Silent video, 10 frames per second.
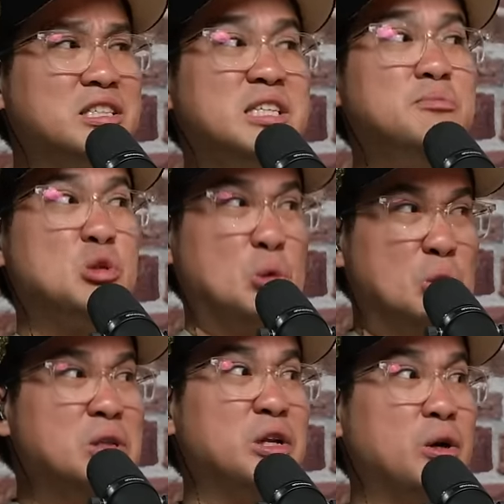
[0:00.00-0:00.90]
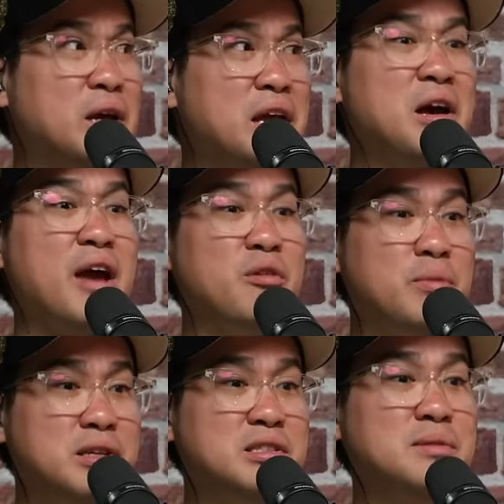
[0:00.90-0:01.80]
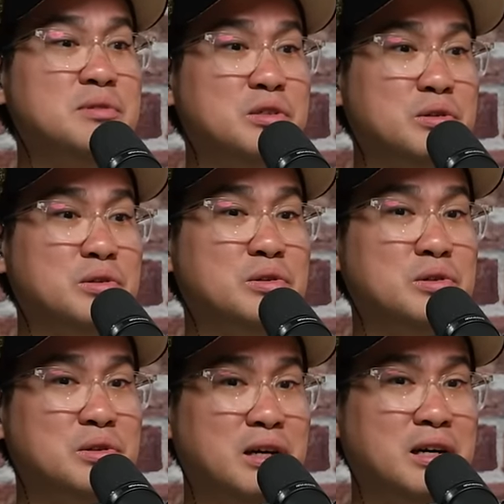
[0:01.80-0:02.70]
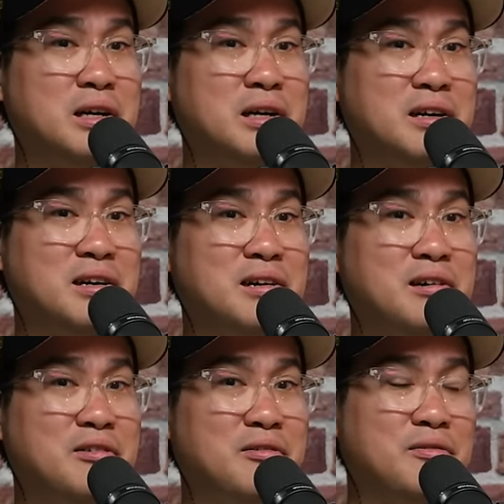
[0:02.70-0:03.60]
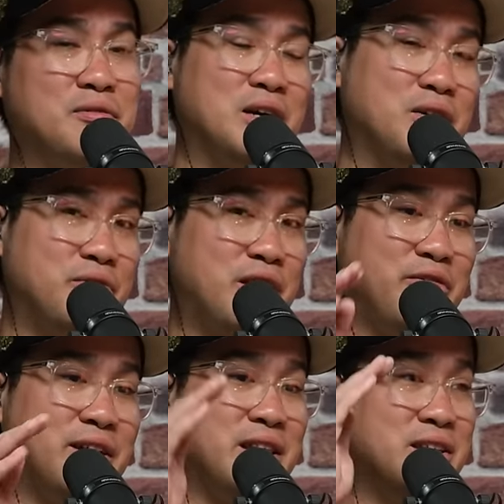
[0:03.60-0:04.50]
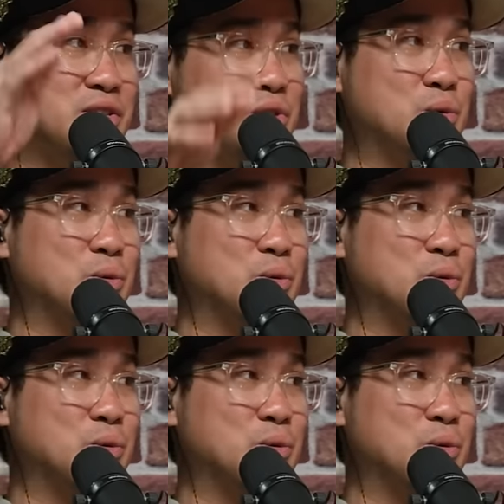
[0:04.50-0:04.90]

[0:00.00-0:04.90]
This seems cool. You know, you know, everybody seems to uh, uh, verify that this is a